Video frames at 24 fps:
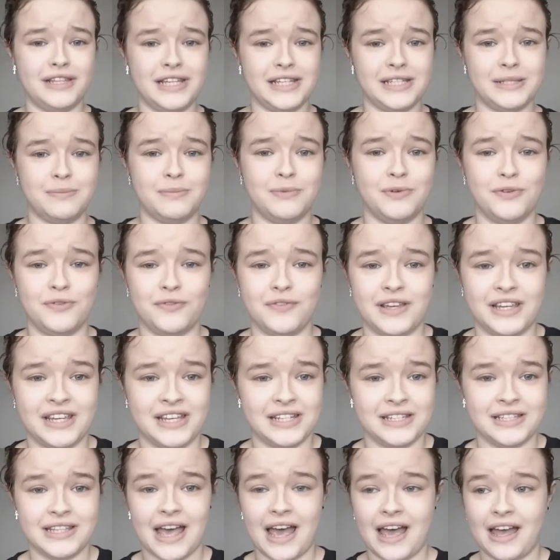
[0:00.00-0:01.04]
these
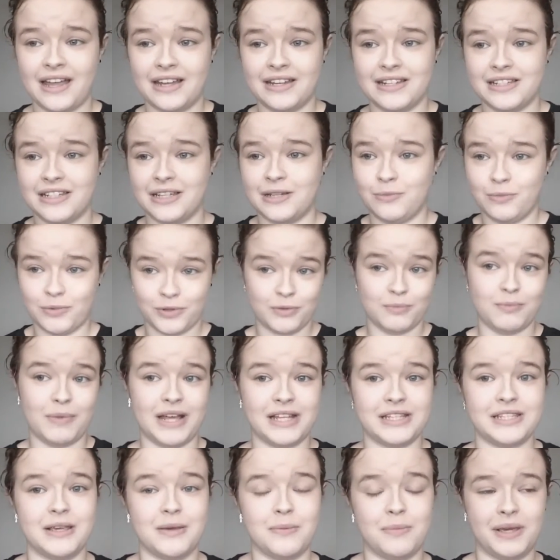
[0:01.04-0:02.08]
movies and it wouldn't
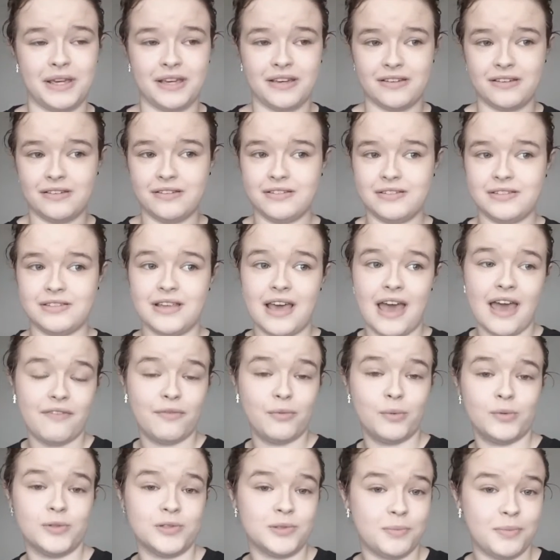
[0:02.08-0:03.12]
matter, because
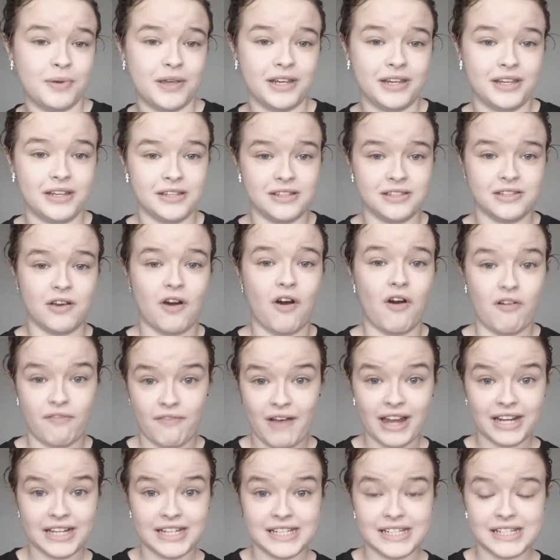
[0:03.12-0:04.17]
everyone's opinions are
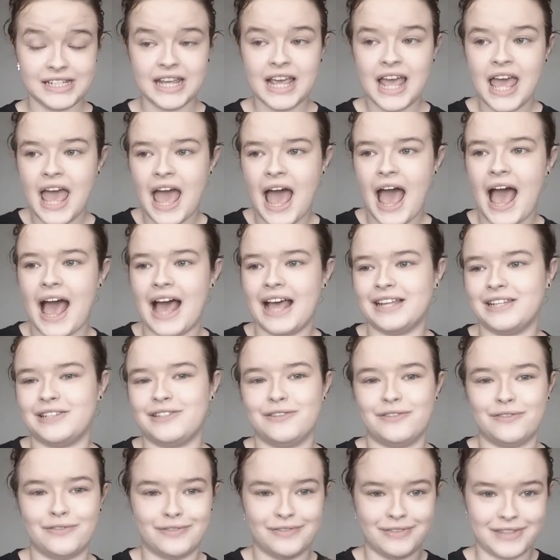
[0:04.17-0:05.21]
valid,
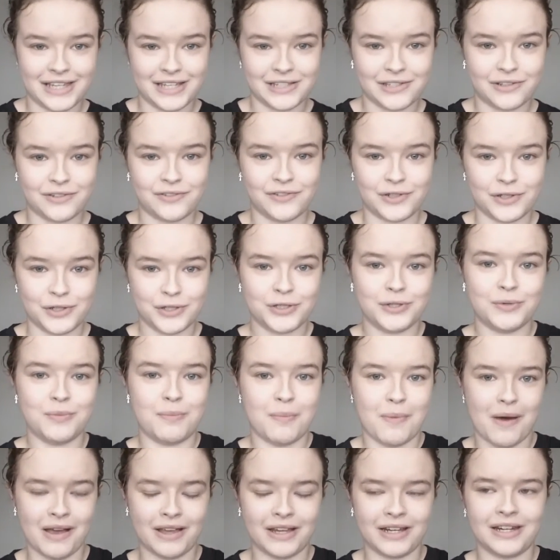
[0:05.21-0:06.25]
and these are just
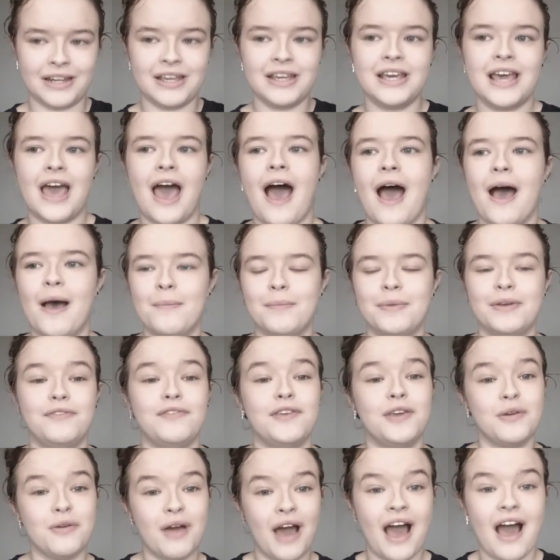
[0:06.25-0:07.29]
mine.
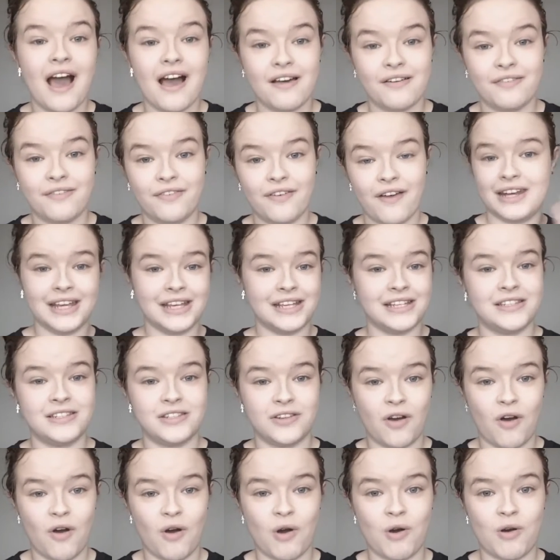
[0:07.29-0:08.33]
If you have a
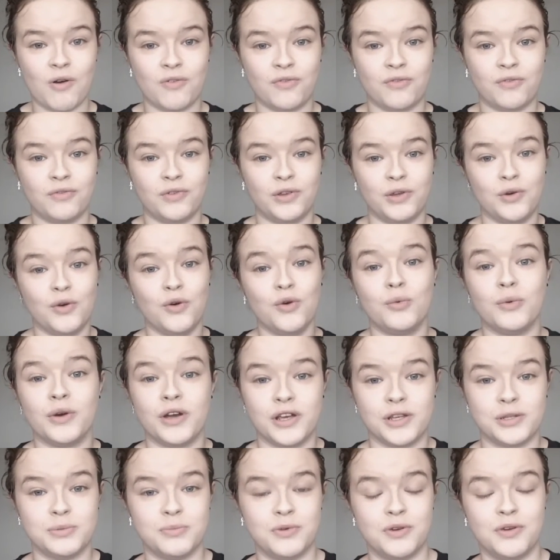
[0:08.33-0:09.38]
list of your
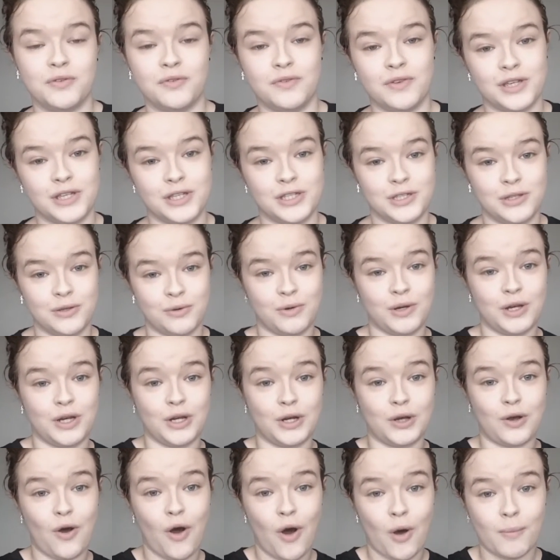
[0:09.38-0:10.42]
worst movies, you
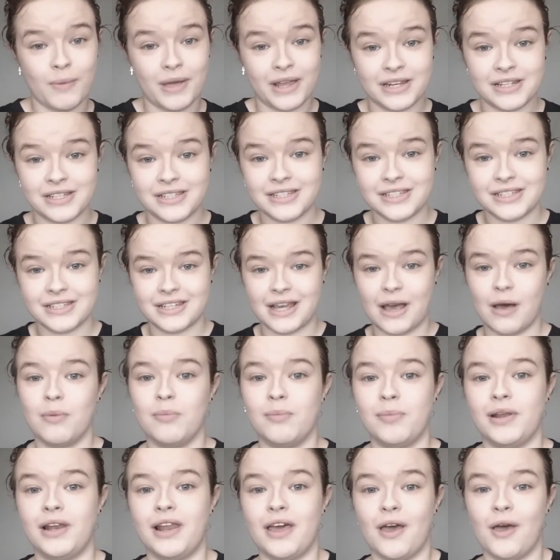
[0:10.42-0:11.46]
can comment
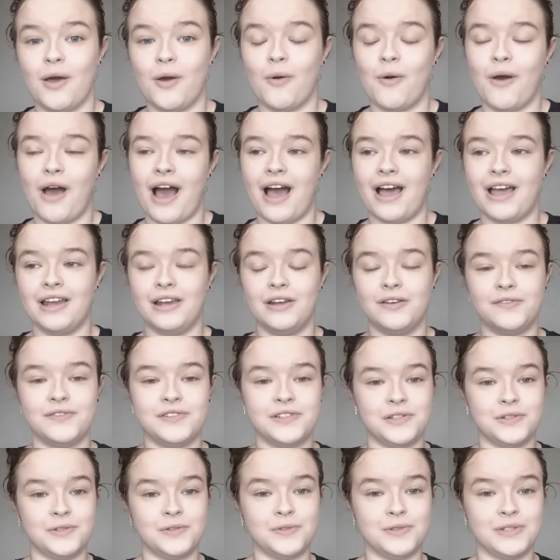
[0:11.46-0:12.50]
down below. I
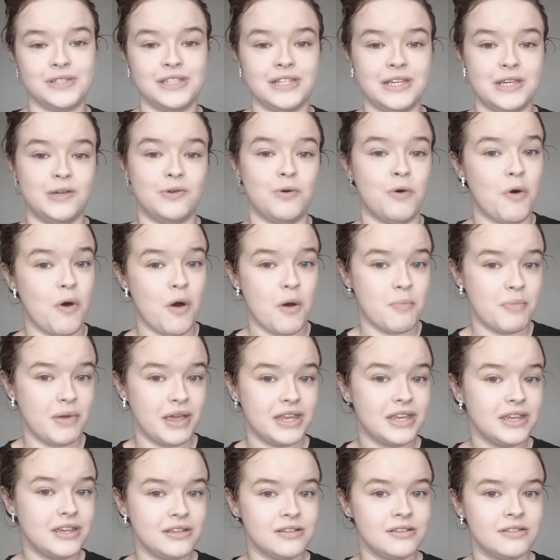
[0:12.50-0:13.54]
love to see your
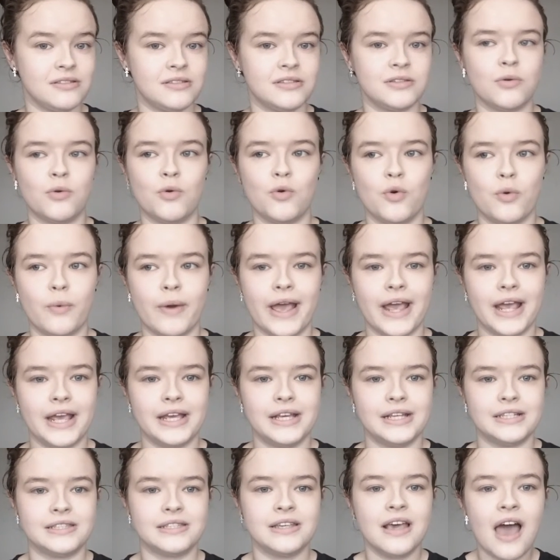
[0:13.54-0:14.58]
opinions
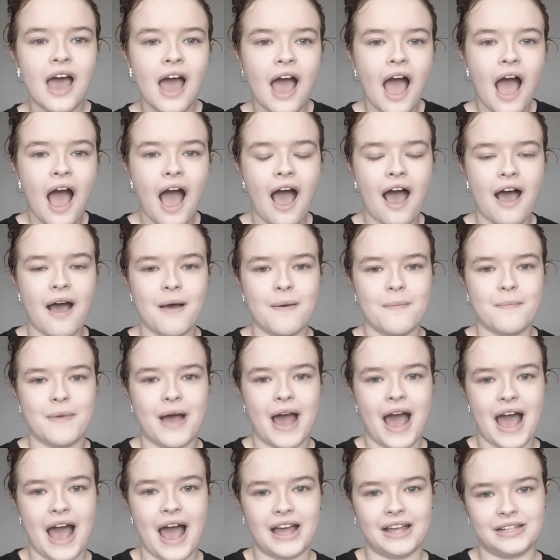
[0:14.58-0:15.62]
always,
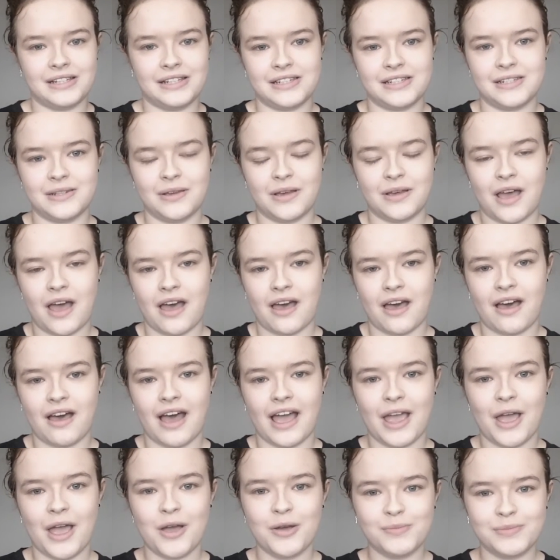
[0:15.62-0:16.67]
and
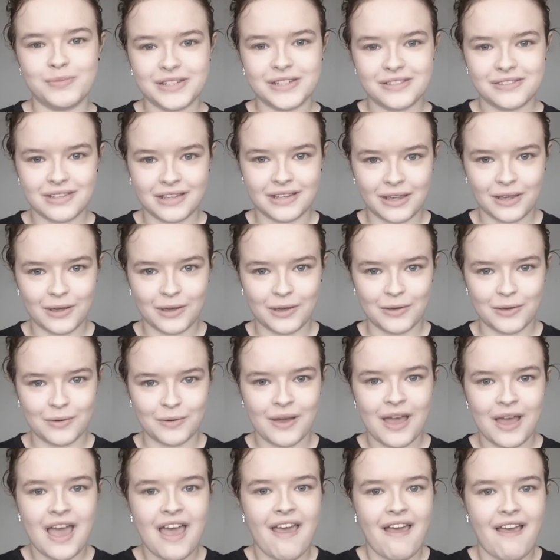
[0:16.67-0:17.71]
I hope to see
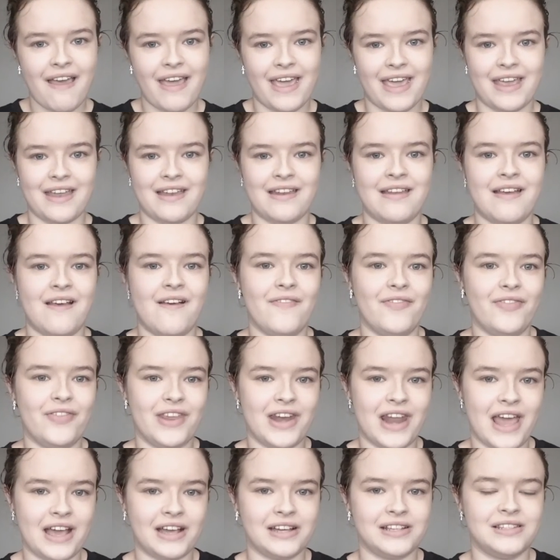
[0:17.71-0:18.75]
you in
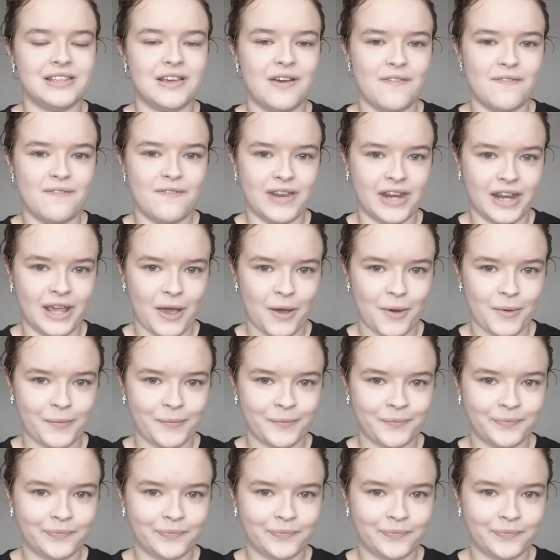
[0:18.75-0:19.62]
the next video.